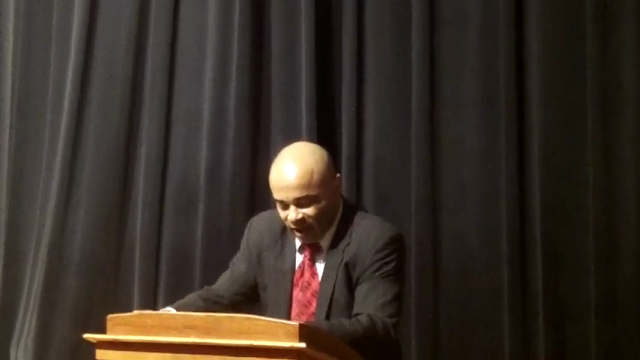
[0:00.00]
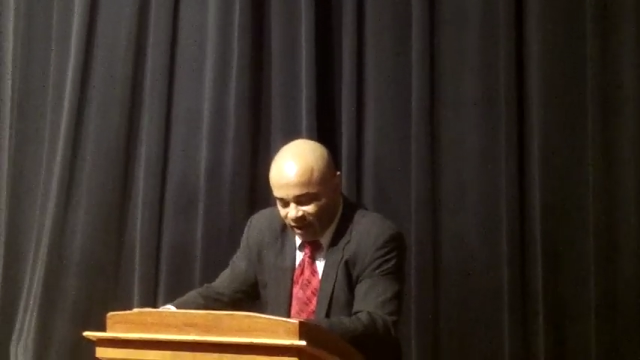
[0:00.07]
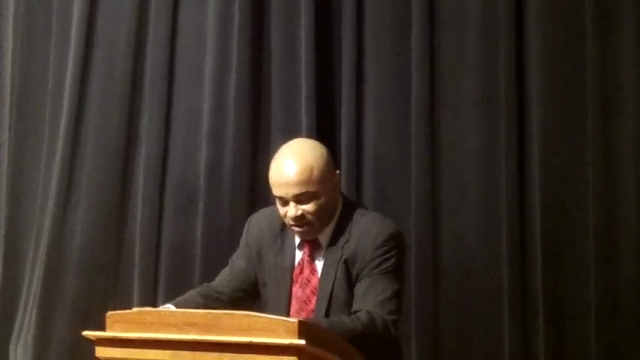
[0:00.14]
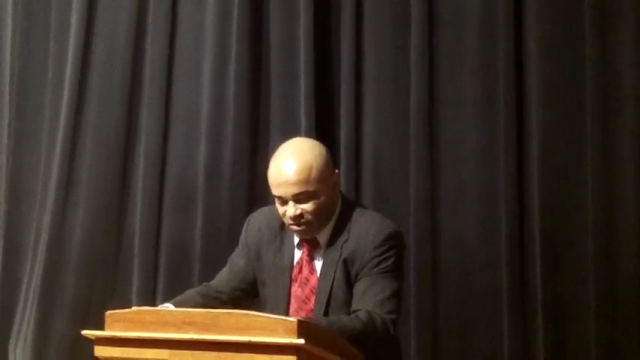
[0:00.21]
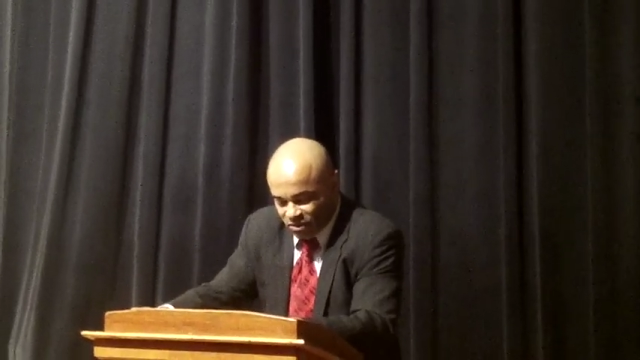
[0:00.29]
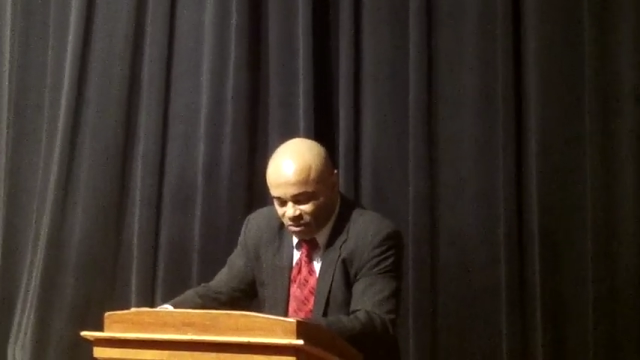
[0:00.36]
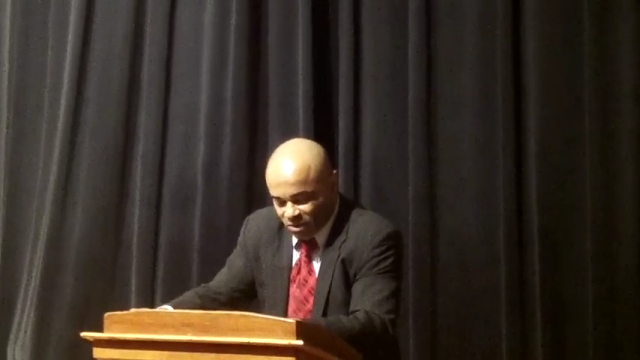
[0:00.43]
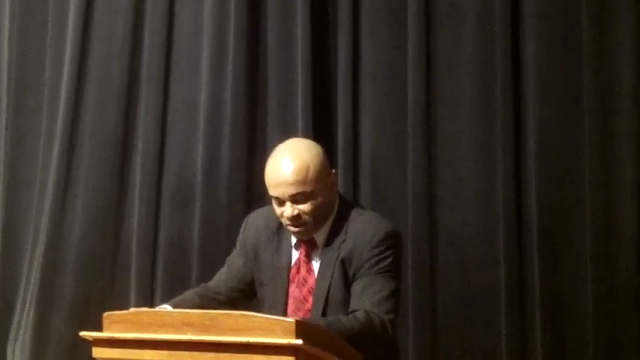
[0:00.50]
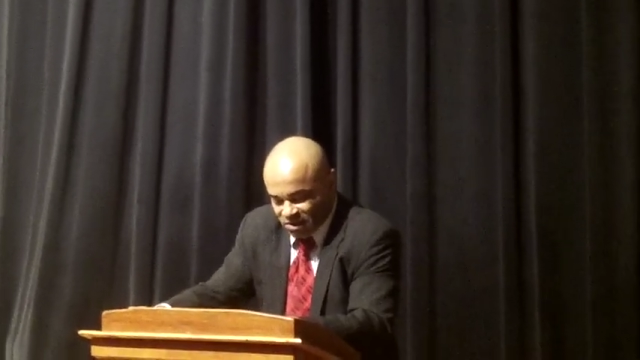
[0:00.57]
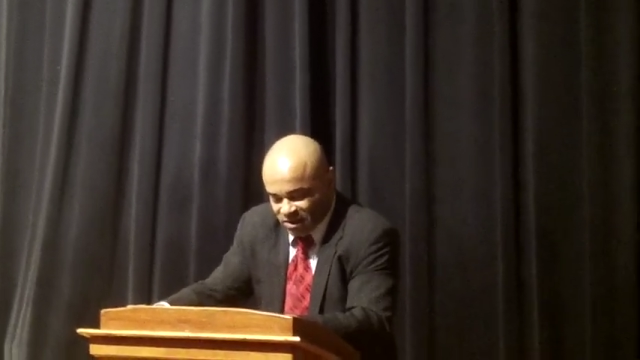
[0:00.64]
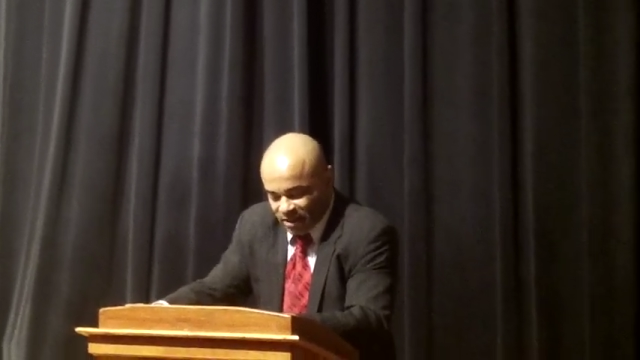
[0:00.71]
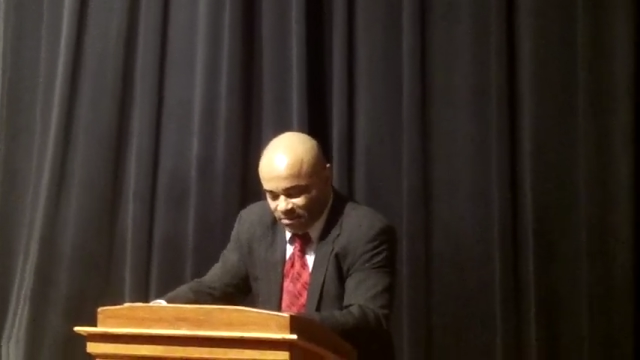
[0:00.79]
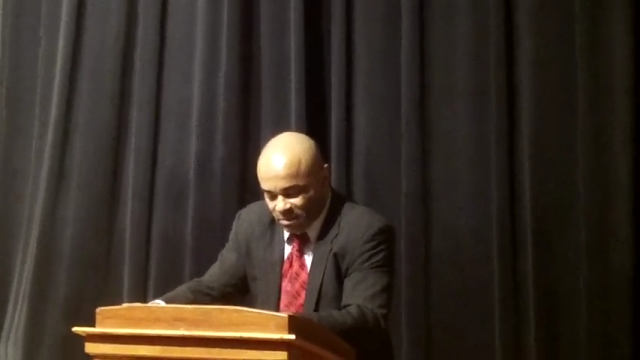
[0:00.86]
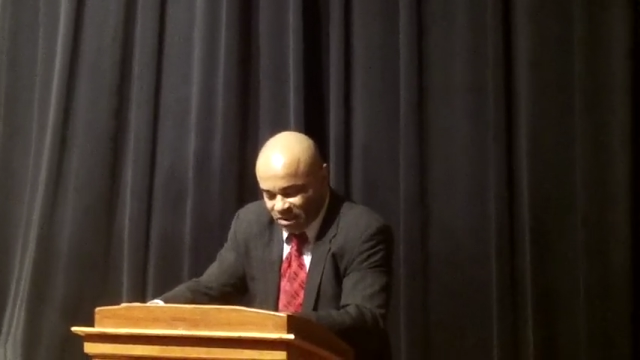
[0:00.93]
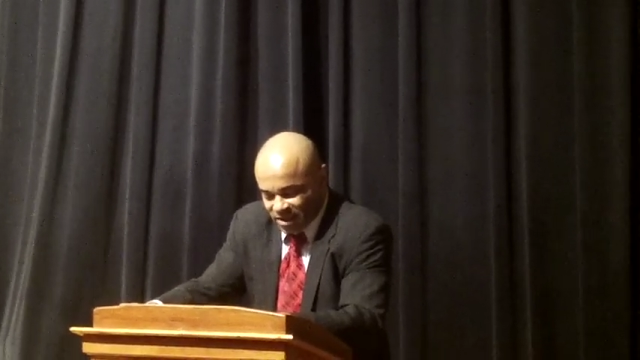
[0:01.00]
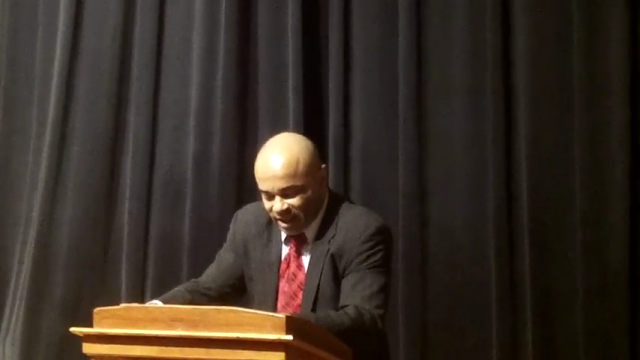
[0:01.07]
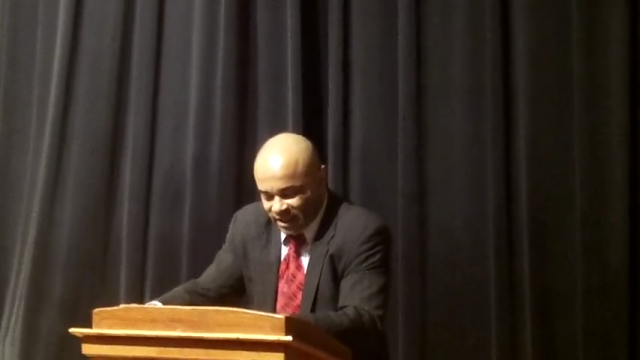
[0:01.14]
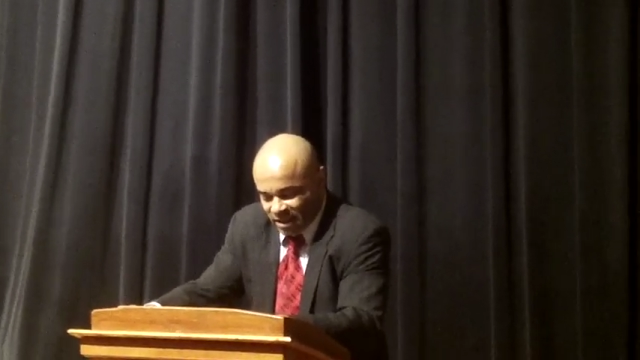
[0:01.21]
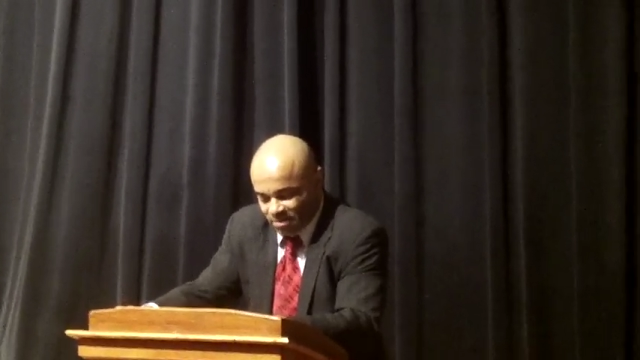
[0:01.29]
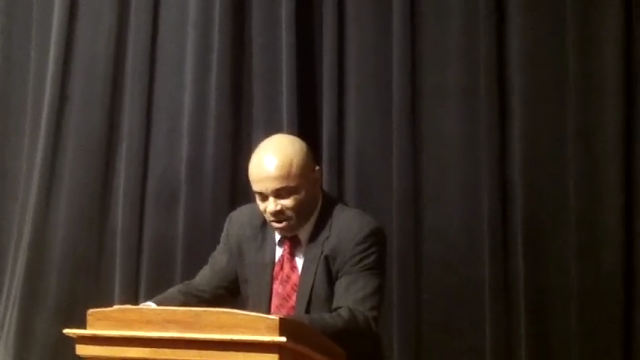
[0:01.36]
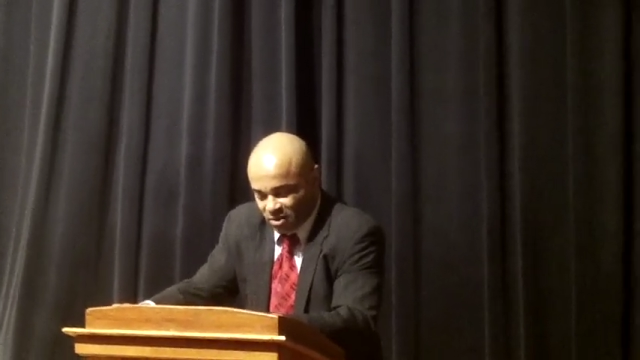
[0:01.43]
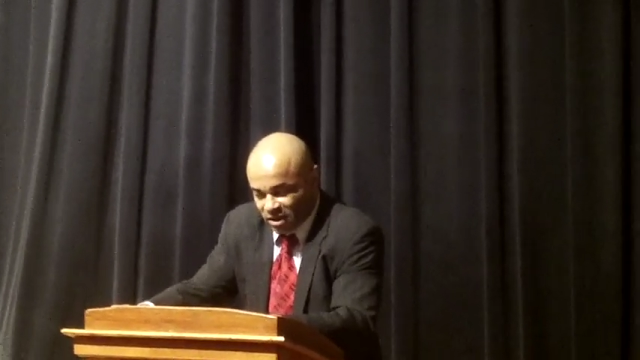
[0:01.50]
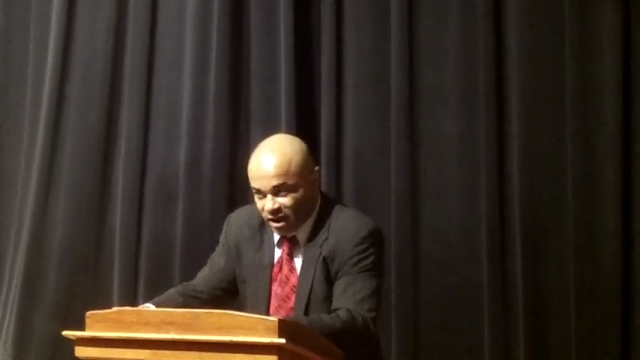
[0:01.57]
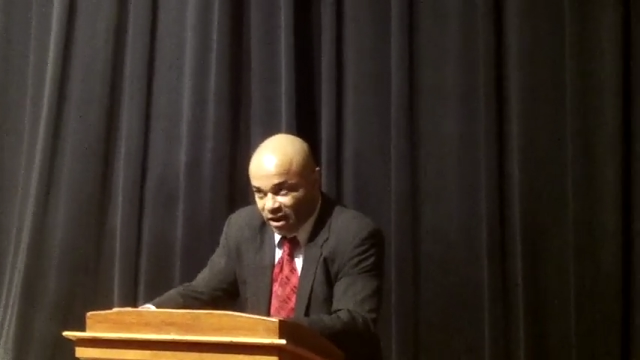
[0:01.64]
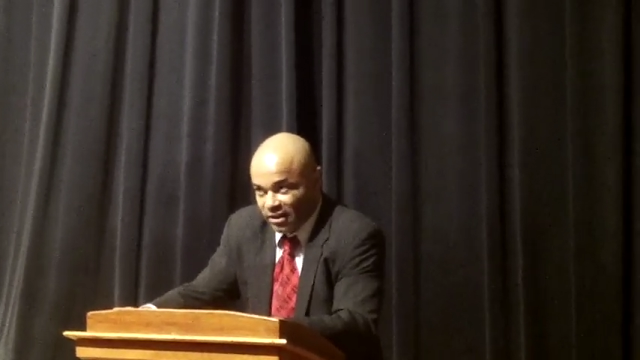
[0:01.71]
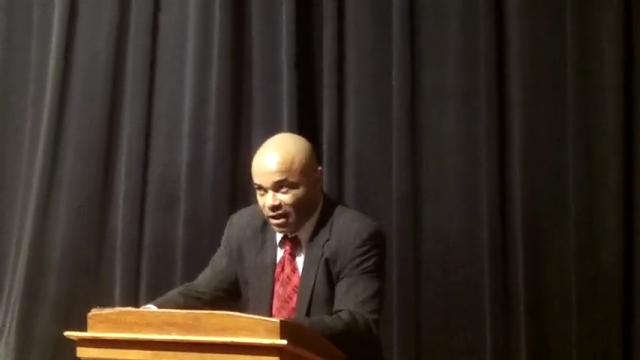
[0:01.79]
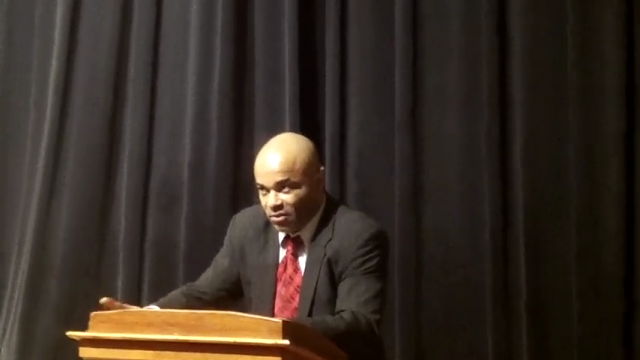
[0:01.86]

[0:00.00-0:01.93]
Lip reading: like school assemblies at MLK.